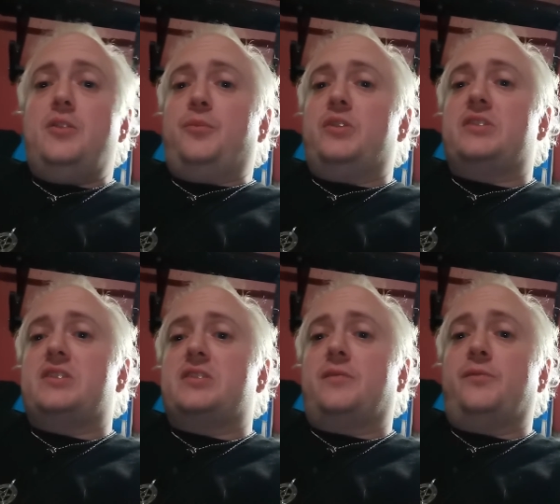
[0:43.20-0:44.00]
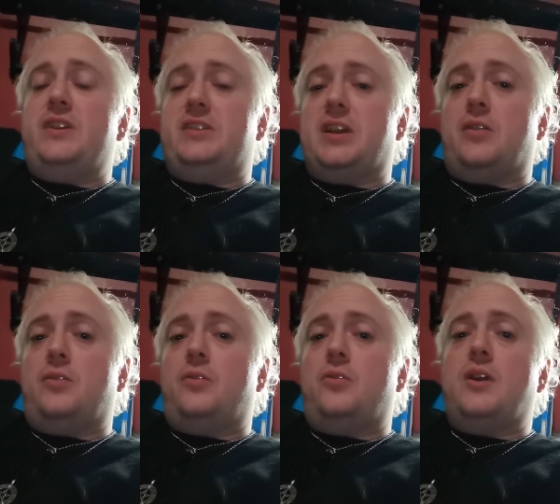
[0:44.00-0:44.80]
you prisoners of
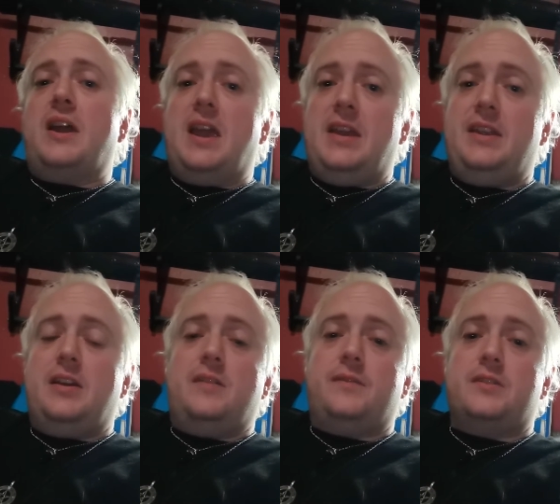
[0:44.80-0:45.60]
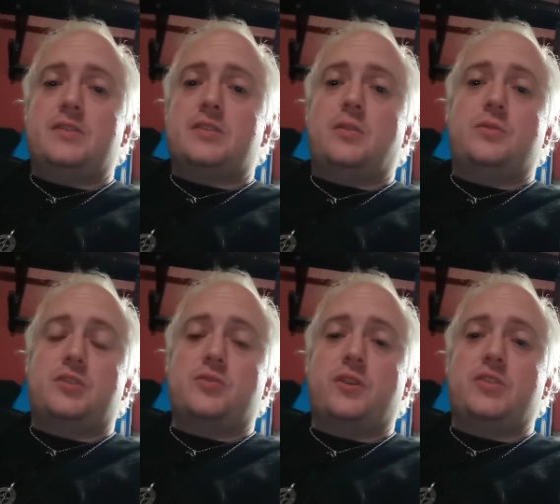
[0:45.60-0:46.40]
retail or any other
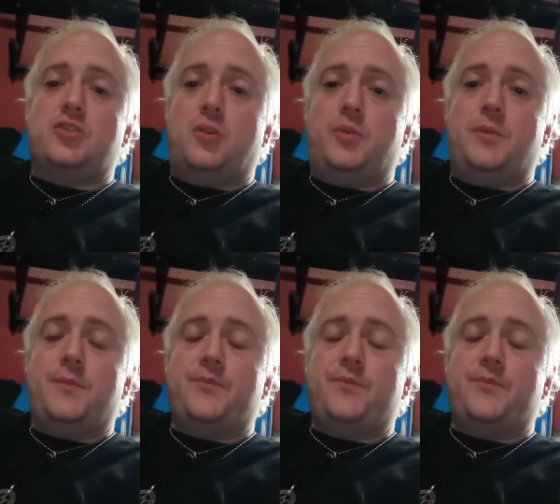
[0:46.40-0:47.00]
soul-destroying job.